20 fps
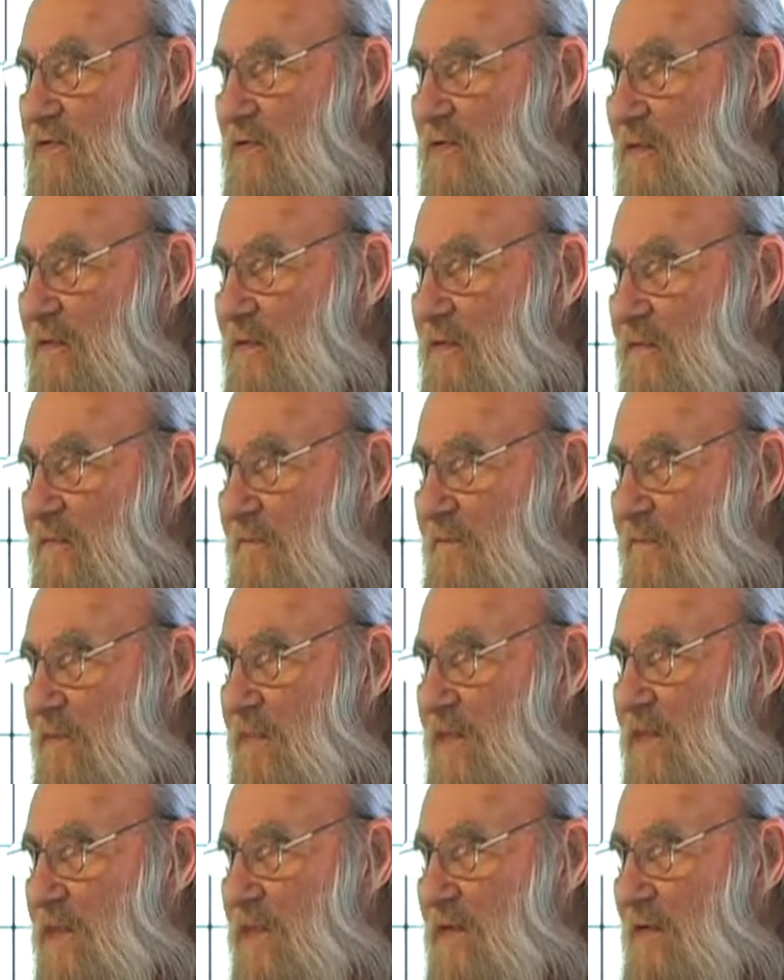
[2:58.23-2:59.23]
of
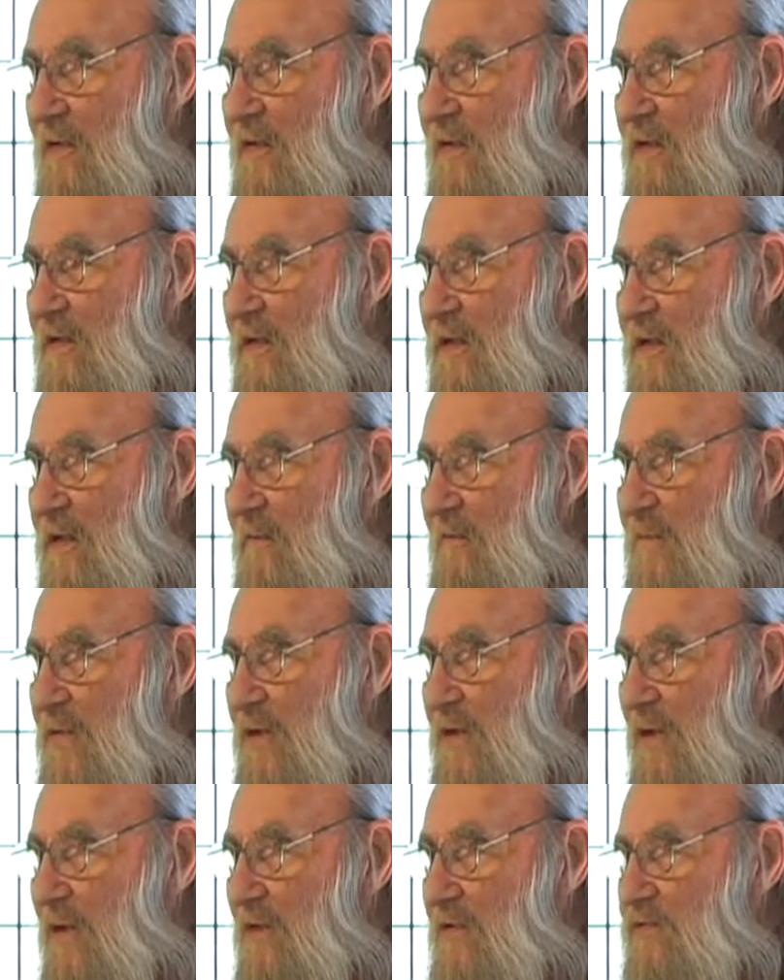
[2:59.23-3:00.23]
reversal, you
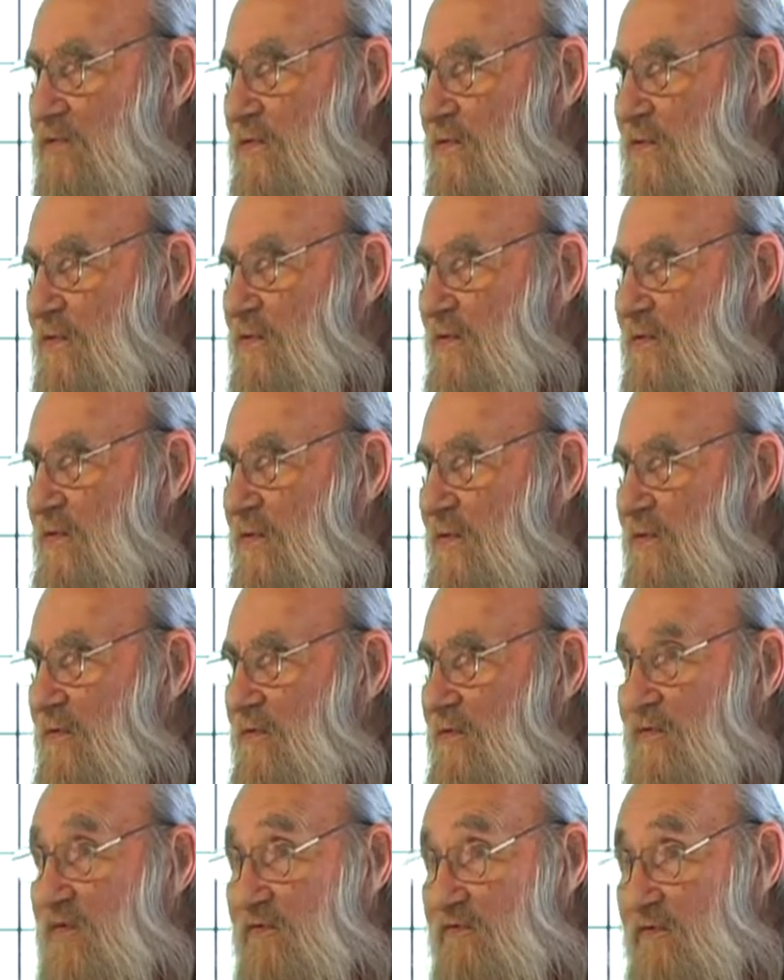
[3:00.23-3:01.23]
know, but
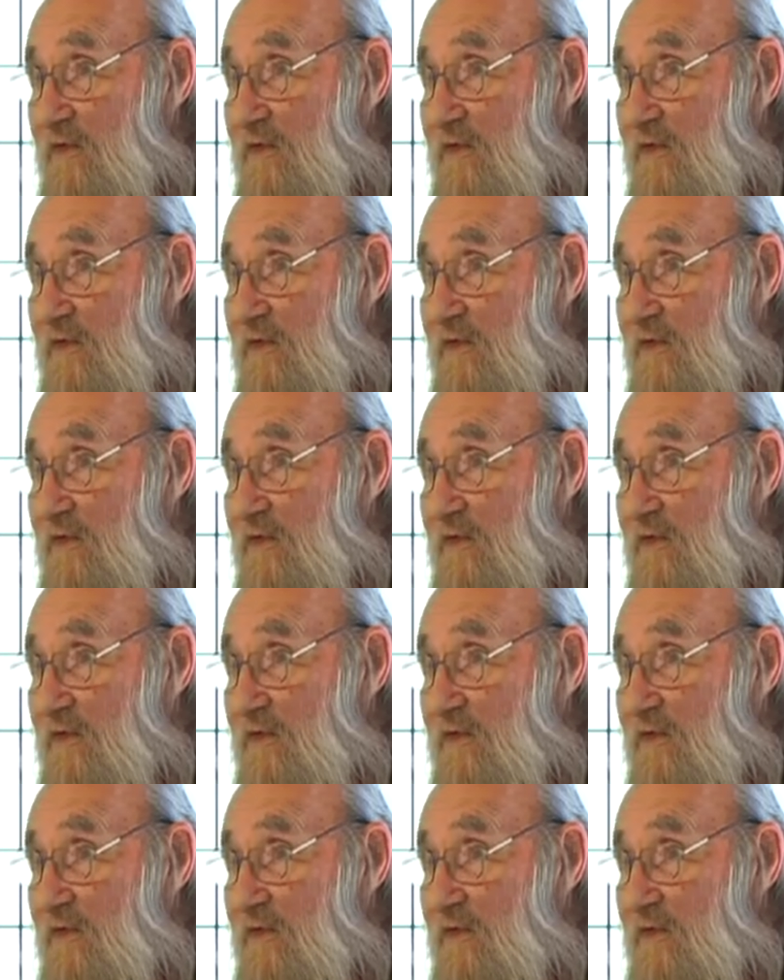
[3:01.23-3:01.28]
also